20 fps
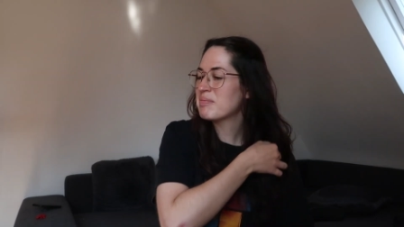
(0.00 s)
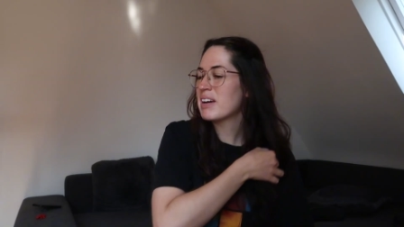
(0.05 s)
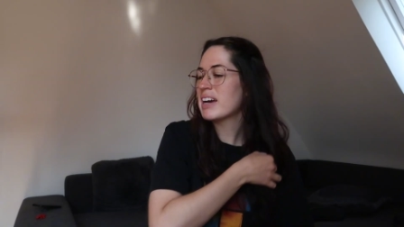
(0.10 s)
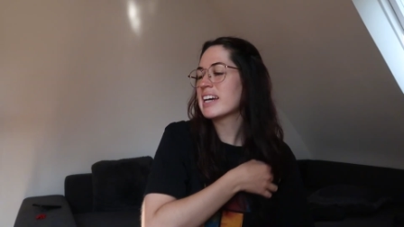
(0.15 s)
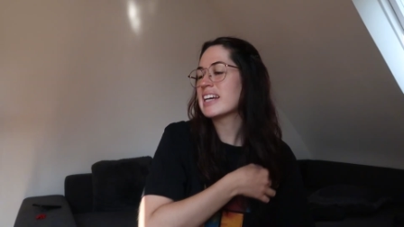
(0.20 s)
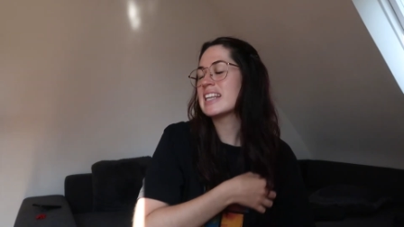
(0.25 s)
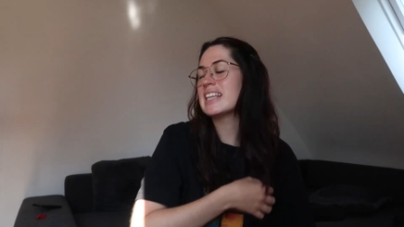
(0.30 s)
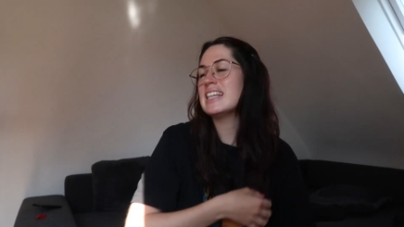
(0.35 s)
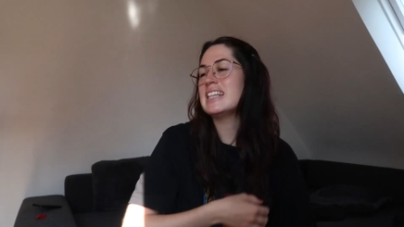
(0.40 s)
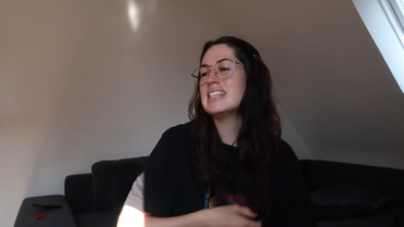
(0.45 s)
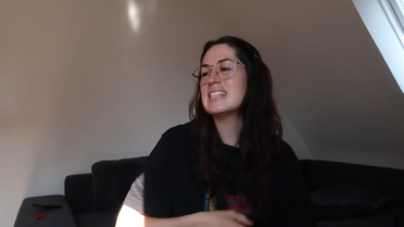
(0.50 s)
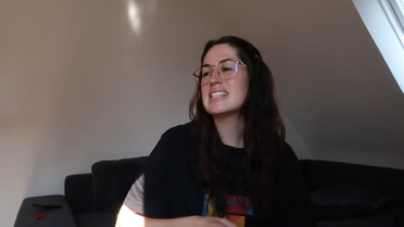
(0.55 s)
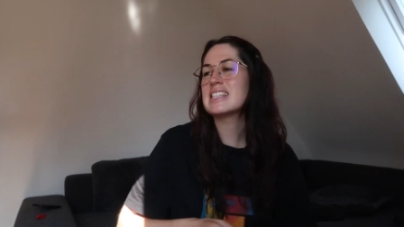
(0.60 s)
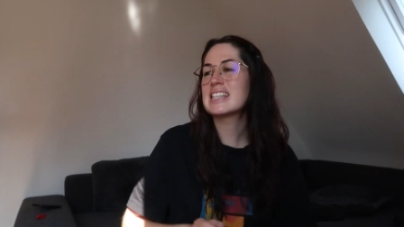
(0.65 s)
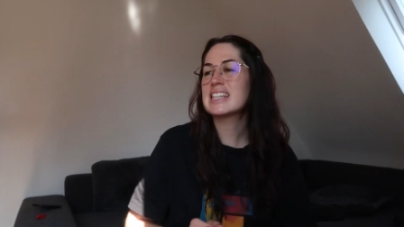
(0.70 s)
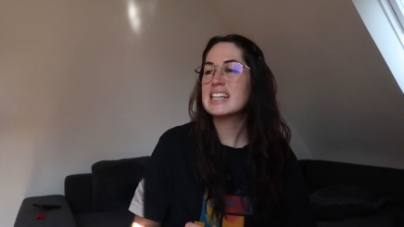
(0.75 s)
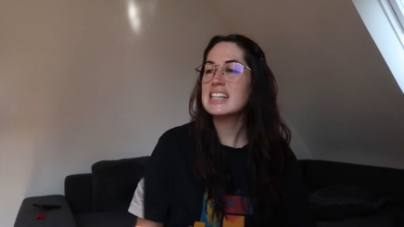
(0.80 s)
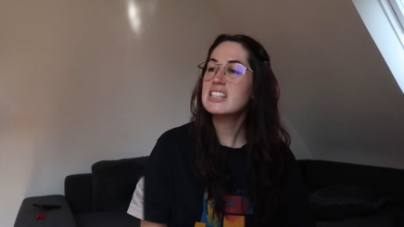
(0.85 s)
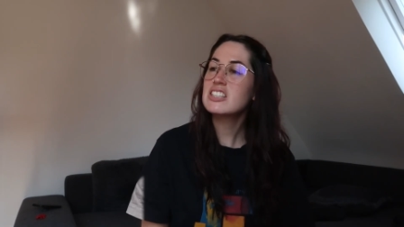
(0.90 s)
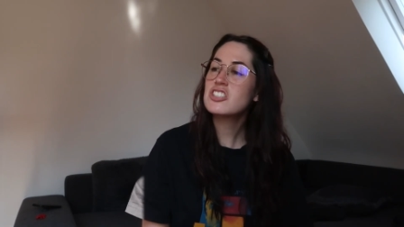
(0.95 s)
I cleaned
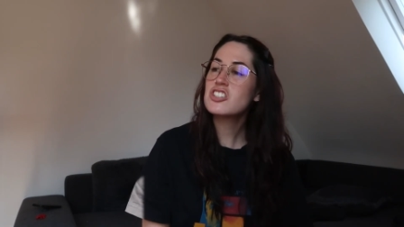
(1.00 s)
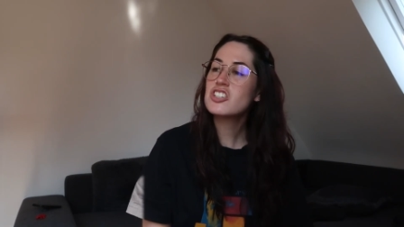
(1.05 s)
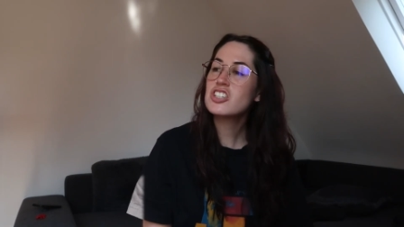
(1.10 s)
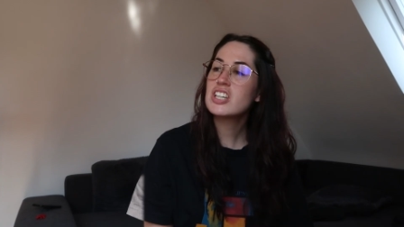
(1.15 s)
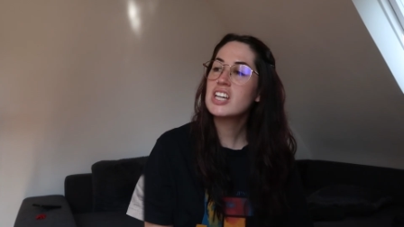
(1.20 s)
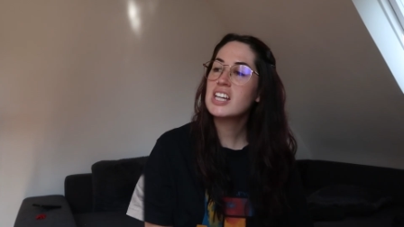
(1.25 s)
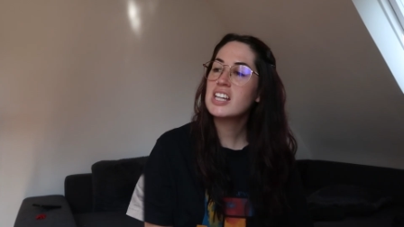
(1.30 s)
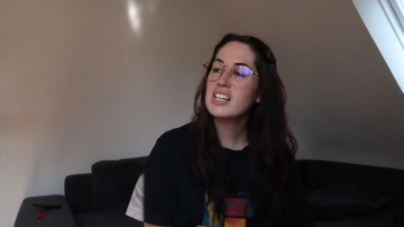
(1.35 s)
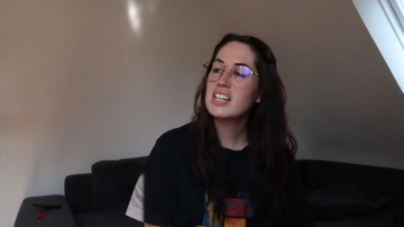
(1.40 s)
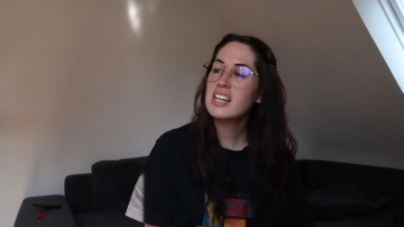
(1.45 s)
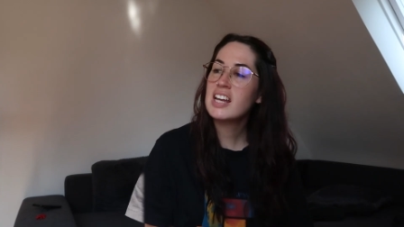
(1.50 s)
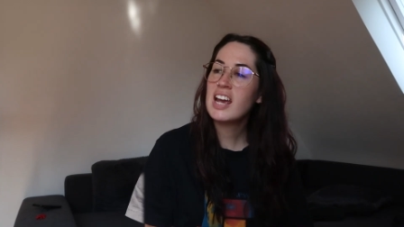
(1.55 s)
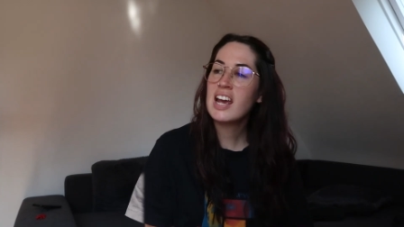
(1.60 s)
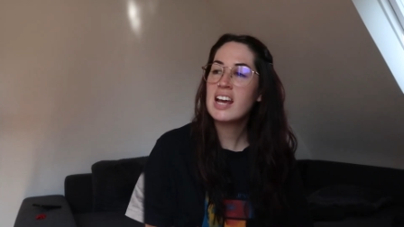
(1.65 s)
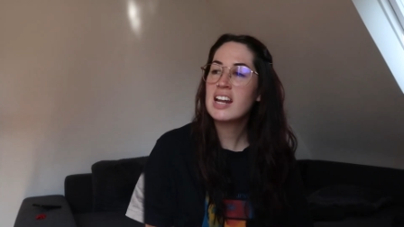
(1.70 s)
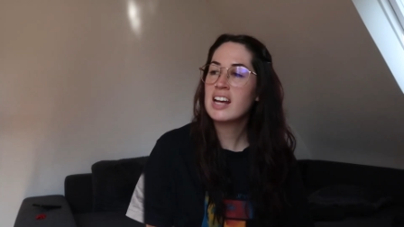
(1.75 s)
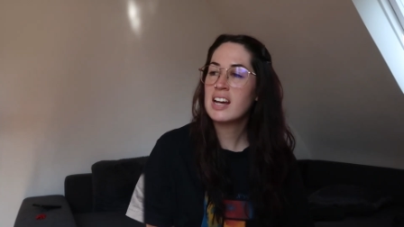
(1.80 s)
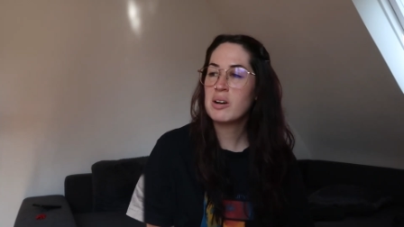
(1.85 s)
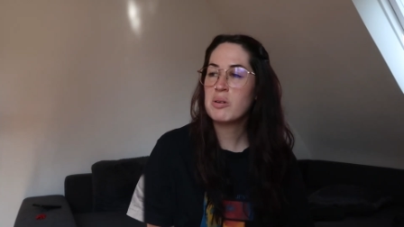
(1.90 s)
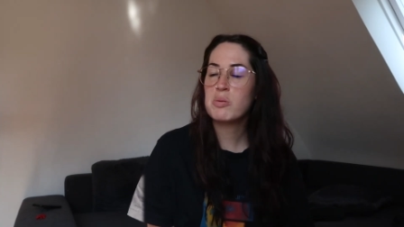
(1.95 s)
the kitchen
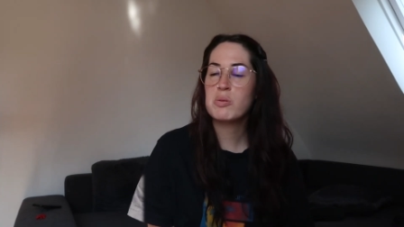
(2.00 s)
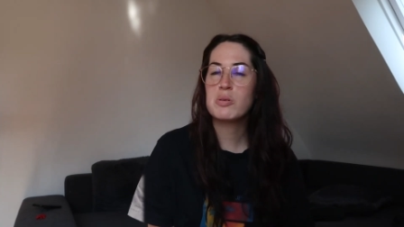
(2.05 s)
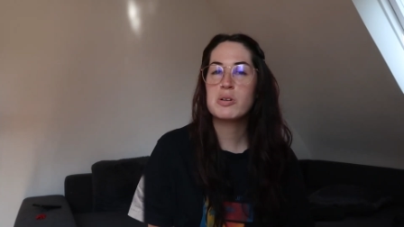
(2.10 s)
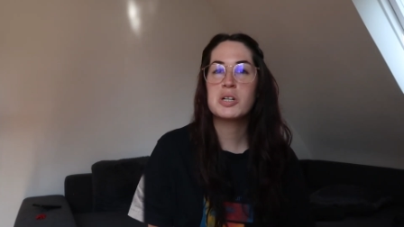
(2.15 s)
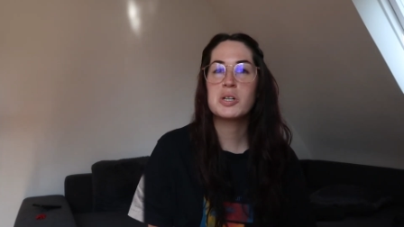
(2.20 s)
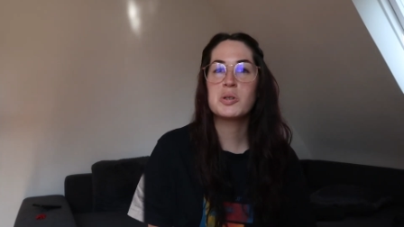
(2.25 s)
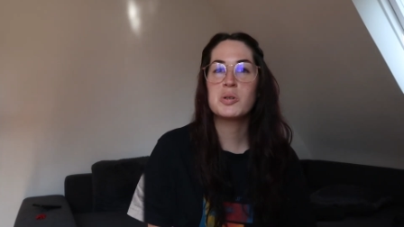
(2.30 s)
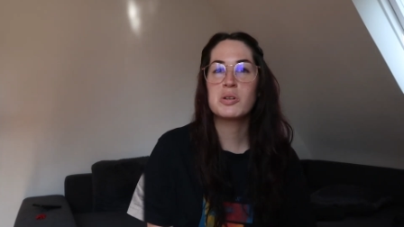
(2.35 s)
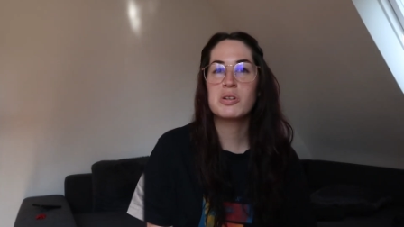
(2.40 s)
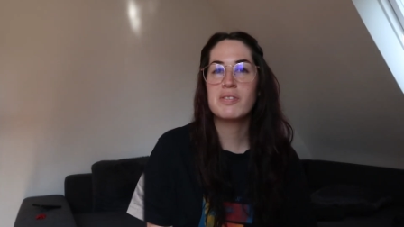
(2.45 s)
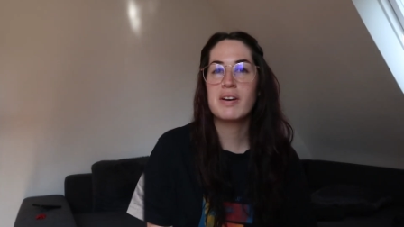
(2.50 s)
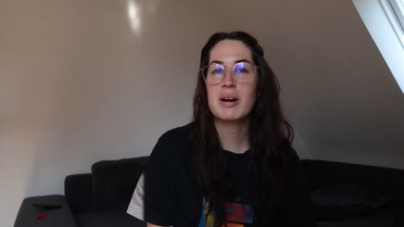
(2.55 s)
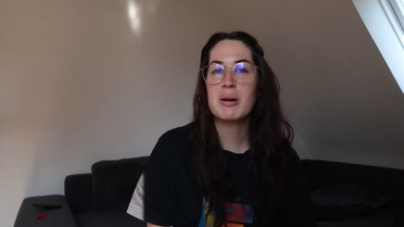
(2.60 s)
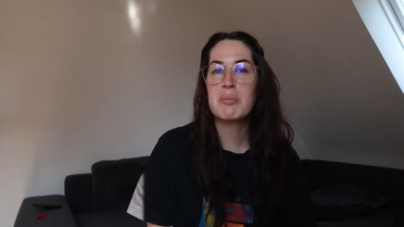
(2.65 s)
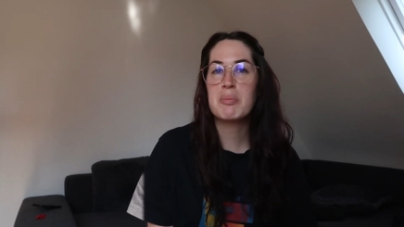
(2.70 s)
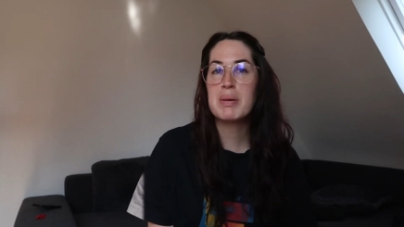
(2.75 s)
and I watered all of our